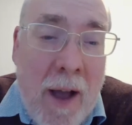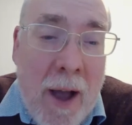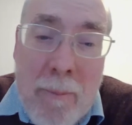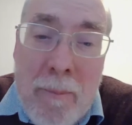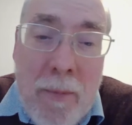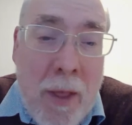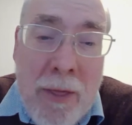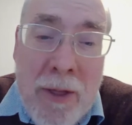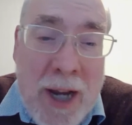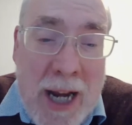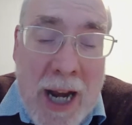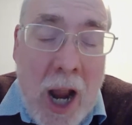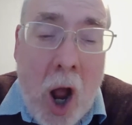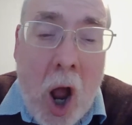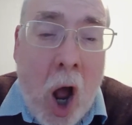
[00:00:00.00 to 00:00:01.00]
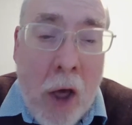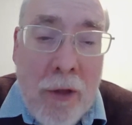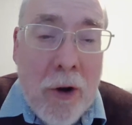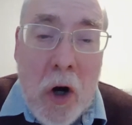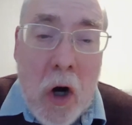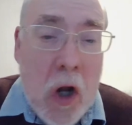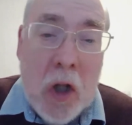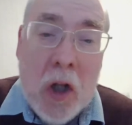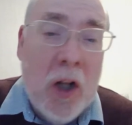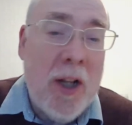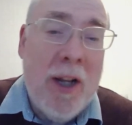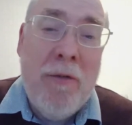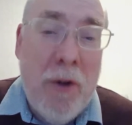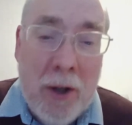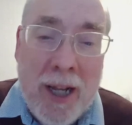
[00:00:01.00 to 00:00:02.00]
The other,
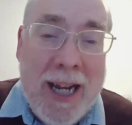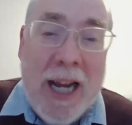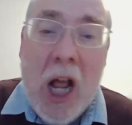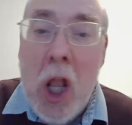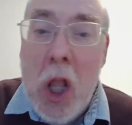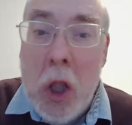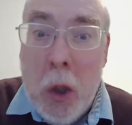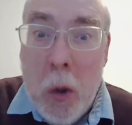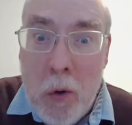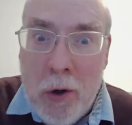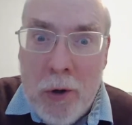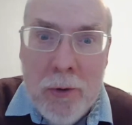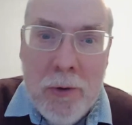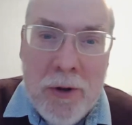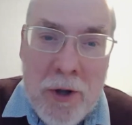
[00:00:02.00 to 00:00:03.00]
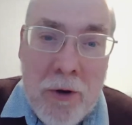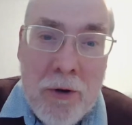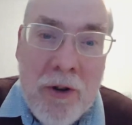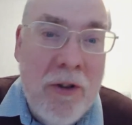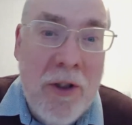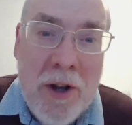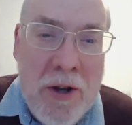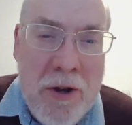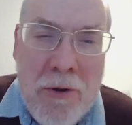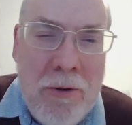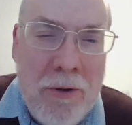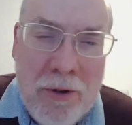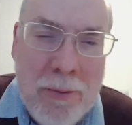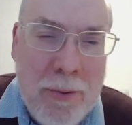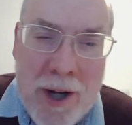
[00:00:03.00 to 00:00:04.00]
if you like, local news, is the
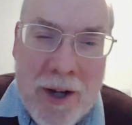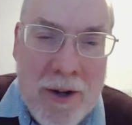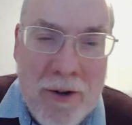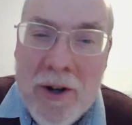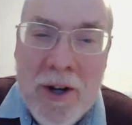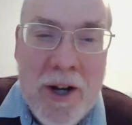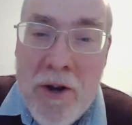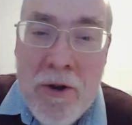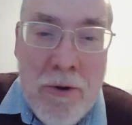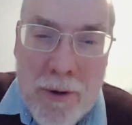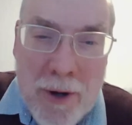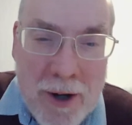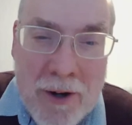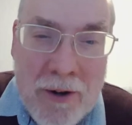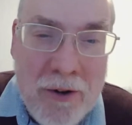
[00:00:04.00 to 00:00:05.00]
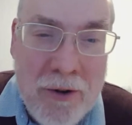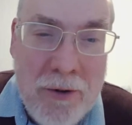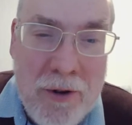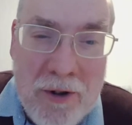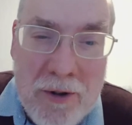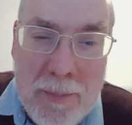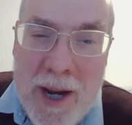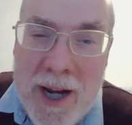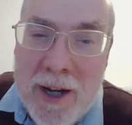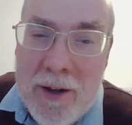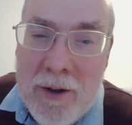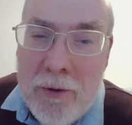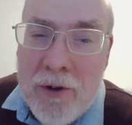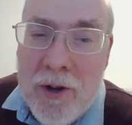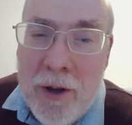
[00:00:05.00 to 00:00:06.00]
news where you are, so to speak,
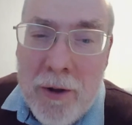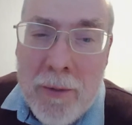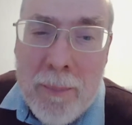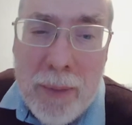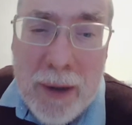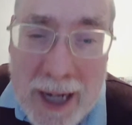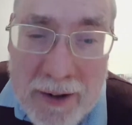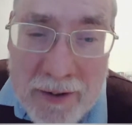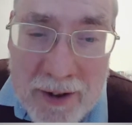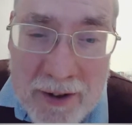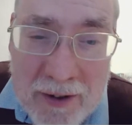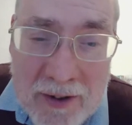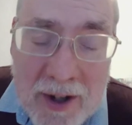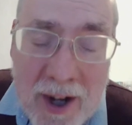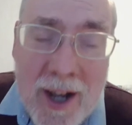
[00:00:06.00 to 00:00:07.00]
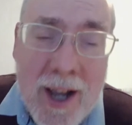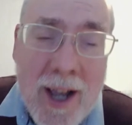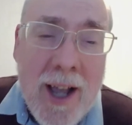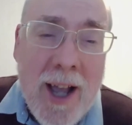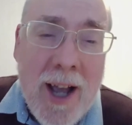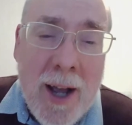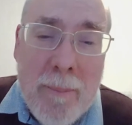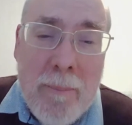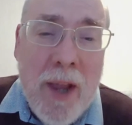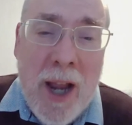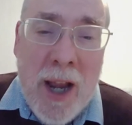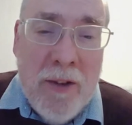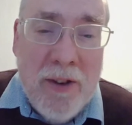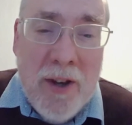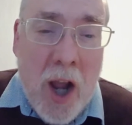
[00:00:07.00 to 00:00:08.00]
in those other places,
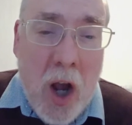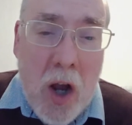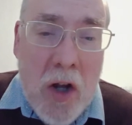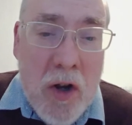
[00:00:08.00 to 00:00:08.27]
is